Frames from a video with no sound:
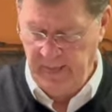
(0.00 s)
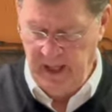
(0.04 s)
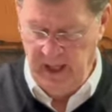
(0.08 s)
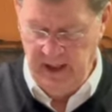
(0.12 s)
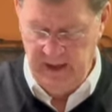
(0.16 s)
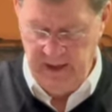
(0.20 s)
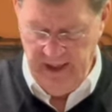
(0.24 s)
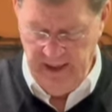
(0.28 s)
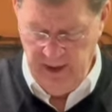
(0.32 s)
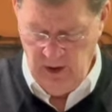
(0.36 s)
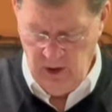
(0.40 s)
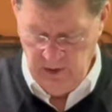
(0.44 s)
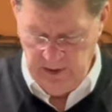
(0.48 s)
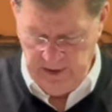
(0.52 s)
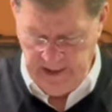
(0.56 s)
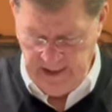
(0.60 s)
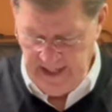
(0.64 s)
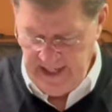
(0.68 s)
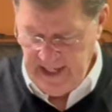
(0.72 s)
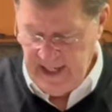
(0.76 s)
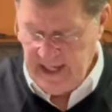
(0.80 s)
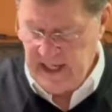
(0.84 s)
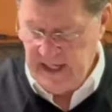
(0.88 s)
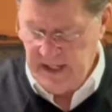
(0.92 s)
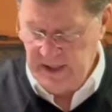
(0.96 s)
And then on the
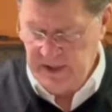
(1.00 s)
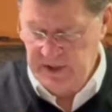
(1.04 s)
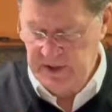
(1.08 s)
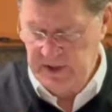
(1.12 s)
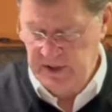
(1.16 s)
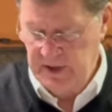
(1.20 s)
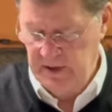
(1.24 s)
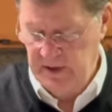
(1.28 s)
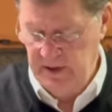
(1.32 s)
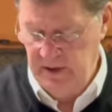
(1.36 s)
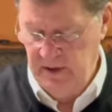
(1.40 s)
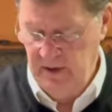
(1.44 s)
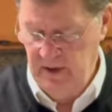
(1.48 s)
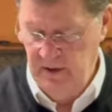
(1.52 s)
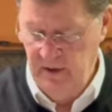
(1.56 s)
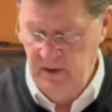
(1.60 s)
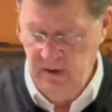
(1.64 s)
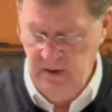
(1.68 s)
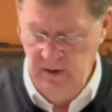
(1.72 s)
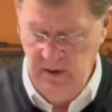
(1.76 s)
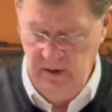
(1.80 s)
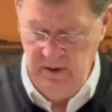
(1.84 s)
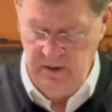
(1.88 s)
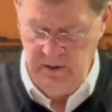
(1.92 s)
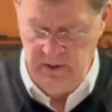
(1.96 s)
east,
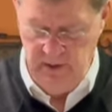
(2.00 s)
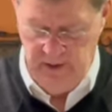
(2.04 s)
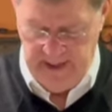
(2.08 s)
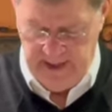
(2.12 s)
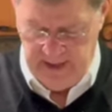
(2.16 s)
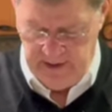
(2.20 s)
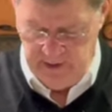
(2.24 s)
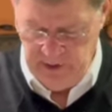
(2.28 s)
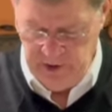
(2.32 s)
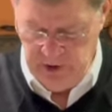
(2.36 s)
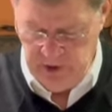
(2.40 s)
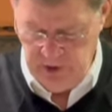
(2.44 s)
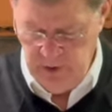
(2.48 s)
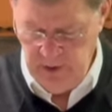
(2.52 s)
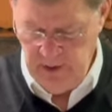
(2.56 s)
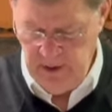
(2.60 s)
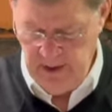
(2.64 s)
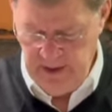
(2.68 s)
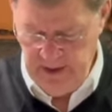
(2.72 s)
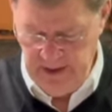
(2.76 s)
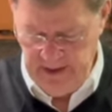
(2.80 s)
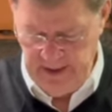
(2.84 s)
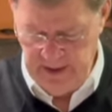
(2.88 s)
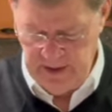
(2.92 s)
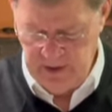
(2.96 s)
you had
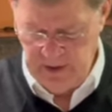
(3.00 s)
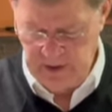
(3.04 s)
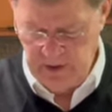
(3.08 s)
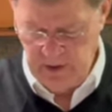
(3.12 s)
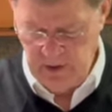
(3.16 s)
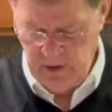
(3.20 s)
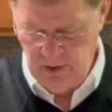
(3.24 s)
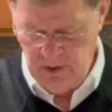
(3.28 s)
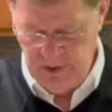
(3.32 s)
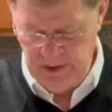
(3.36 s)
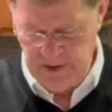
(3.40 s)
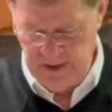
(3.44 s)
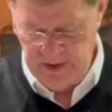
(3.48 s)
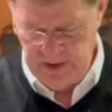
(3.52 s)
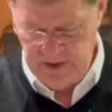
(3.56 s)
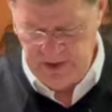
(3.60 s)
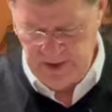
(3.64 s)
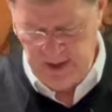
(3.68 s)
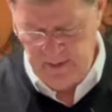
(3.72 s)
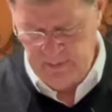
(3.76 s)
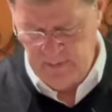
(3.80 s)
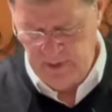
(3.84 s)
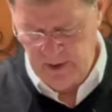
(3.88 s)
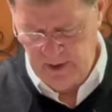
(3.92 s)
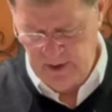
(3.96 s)
Judah, Issachar, and
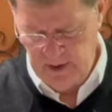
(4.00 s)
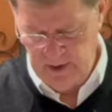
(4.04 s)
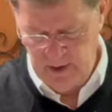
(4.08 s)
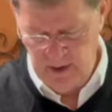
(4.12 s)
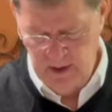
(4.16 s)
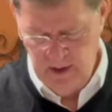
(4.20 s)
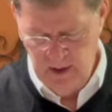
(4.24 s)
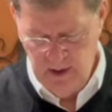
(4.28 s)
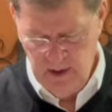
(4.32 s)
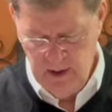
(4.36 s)
Zebulun,